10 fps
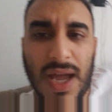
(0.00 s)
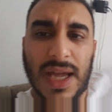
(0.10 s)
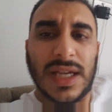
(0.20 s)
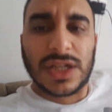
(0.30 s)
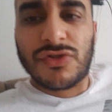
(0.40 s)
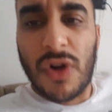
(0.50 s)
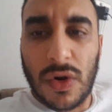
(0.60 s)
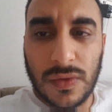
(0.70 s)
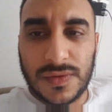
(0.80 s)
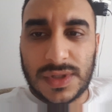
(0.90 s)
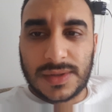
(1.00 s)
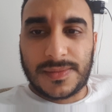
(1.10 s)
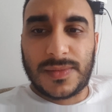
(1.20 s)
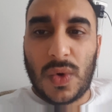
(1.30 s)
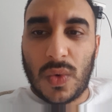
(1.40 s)
in the droves,
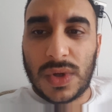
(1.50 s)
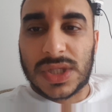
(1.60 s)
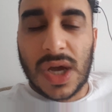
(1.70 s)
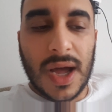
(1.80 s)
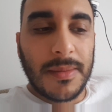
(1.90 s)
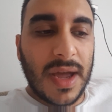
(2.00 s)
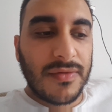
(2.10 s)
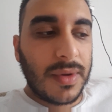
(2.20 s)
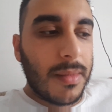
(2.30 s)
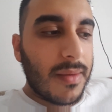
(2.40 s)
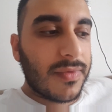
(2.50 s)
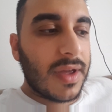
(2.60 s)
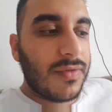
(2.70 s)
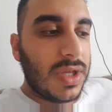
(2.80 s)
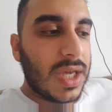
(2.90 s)
all the time, every month,
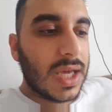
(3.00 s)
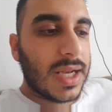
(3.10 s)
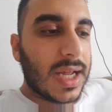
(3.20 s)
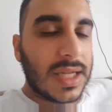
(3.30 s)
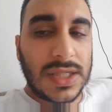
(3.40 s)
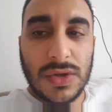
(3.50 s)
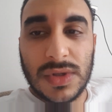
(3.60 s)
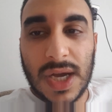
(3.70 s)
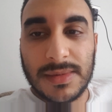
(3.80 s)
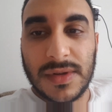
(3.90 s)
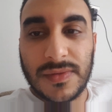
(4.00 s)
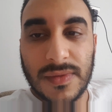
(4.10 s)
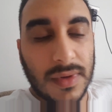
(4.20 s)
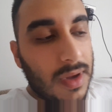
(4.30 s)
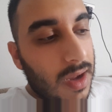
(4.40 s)
every year. Now, there's two types of,
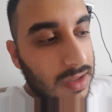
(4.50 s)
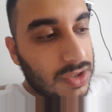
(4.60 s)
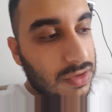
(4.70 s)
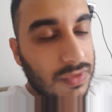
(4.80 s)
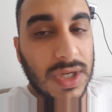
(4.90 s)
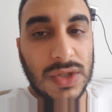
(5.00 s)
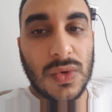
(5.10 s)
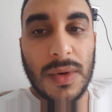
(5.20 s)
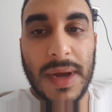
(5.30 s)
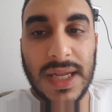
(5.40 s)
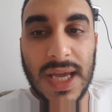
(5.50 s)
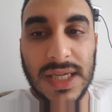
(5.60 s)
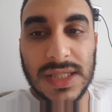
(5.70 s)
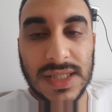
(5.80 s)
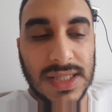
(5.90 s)
I should really talk about the
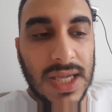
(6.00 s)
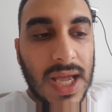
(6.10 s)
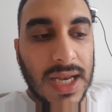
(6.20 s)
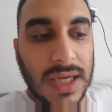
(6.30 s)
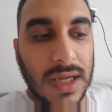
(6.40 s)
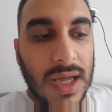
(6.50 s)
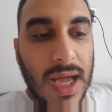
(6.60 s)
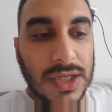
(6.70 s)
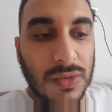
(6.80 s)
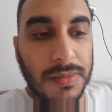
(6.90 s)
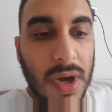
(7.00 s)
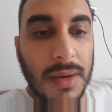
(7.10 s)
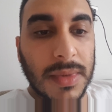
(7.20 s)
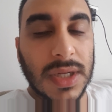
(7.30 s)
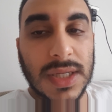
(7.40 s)
agency and the actual
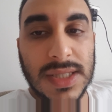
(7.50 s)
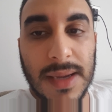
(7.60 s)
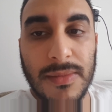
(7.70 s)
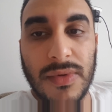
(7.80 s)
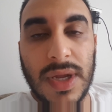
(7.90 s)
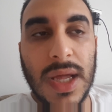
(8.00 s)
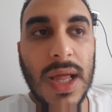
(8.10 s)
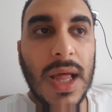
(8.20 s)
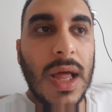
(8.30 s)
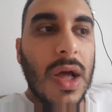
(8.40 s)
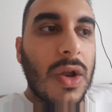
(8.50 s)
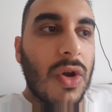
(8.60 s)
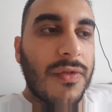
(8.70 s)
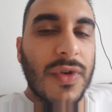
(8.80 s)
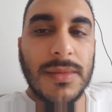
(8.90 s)
permanent and temporary. A
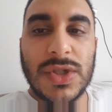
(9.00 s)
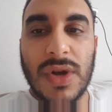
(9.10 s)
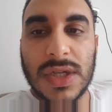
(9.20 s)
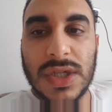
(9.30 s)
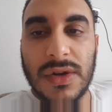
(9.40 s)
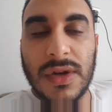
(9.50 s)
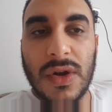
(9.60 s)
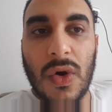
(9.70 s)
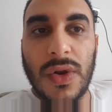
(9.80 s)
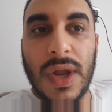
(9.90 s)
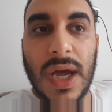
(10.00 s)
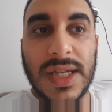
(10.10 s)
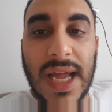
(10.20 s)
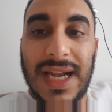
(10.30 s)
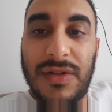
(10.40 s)
lot of firms structure on a
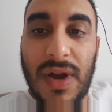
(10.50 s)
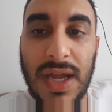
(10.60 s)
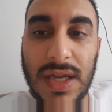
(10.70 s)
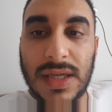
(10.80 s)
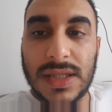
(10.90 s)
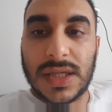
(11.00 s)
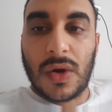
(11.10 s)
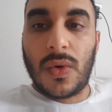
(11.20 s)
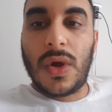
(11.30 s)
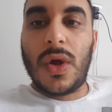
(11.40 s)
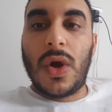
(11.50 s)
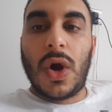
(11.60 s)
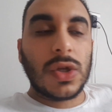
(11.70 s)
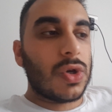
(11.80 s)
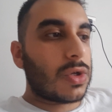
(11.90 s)
daily rate. So
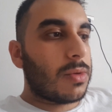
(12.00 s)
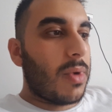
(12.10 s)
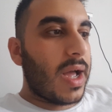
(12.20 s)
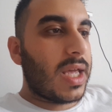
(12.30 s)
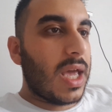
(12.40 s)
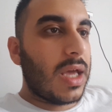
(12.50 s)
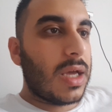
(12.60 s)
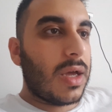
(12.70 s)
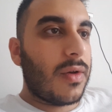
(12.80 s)
a doctor might get,